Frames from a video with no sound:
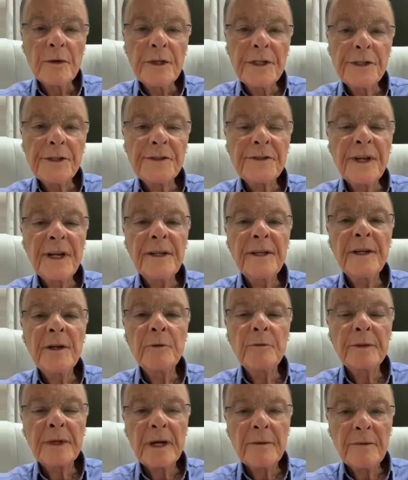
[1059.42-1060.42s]
Just
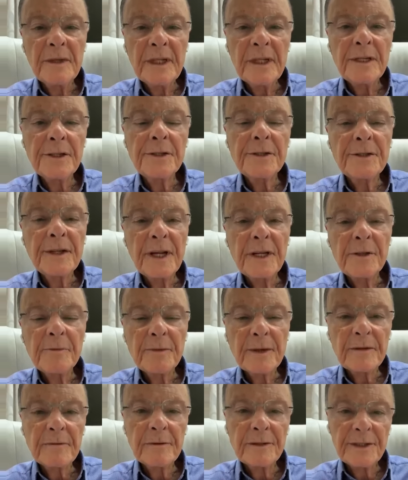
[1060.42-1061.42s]
as he stretched
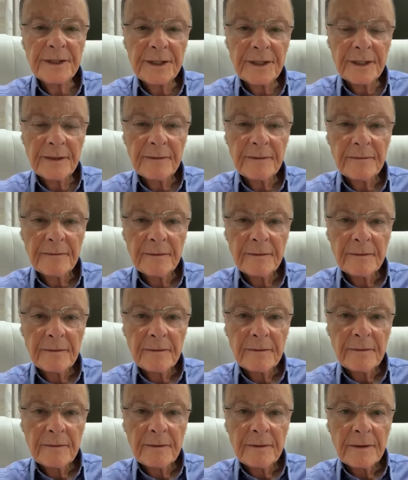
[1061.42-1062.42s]
out his hands to
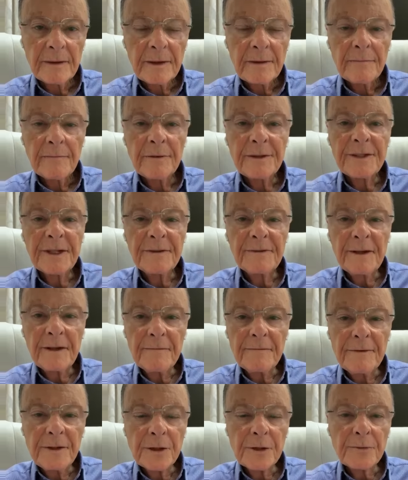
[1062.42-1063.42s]
me, he does it to
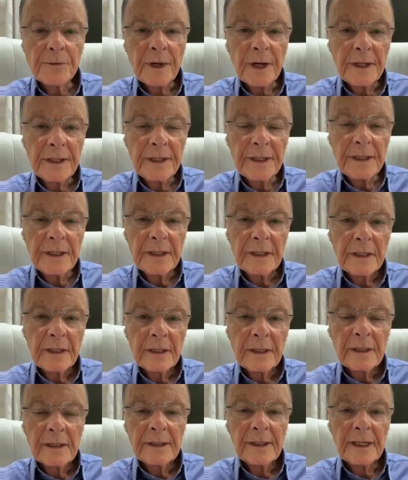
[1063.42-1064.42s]
you as well.
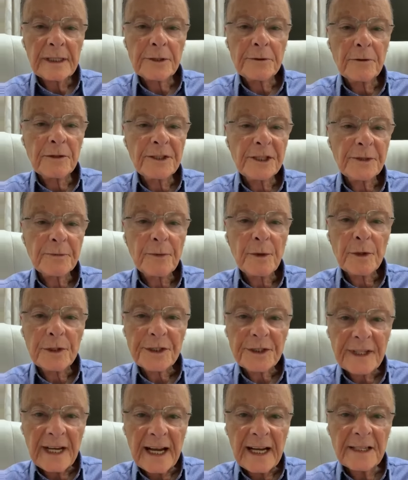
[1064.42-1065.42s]
You've
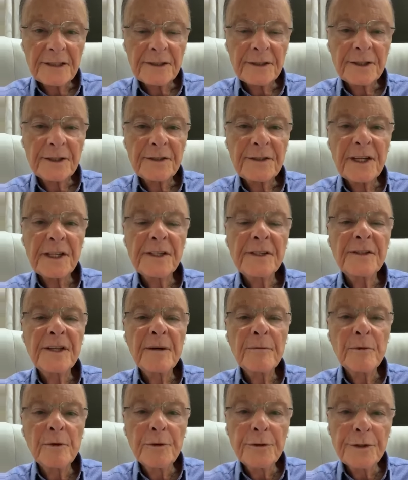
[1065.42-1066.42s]
seen there in our
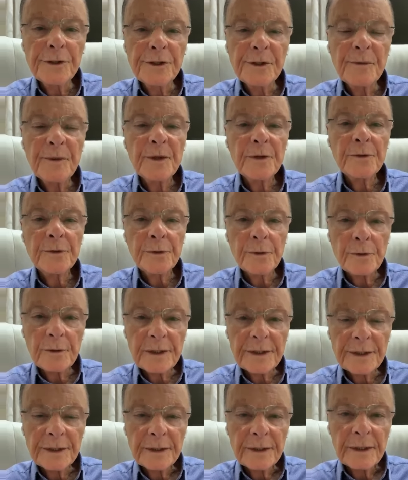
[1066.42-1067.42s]
posts
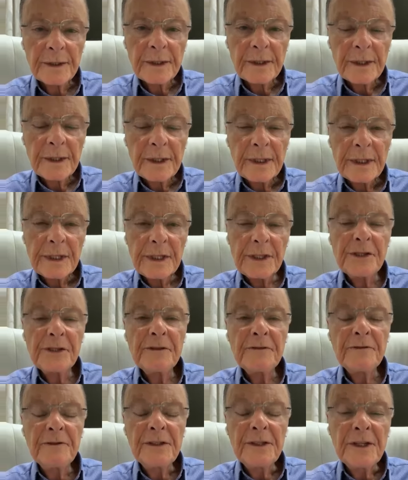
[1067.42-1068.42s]
testimonies of
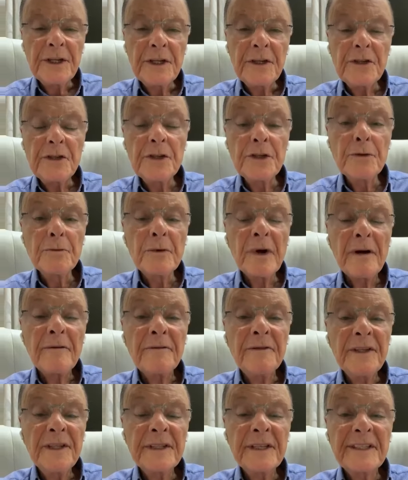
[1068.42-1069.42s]
people
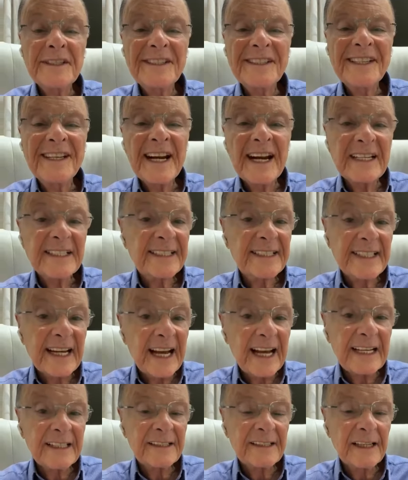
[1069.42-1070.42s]
who had a
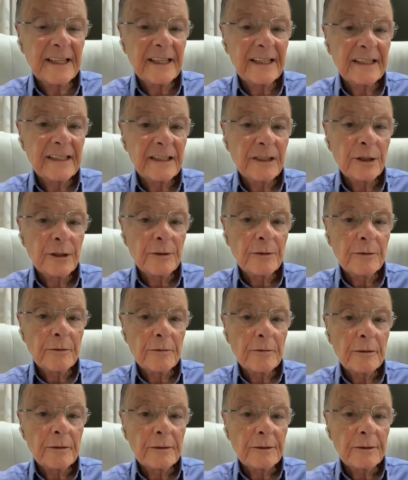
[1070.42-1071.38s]
horrible life,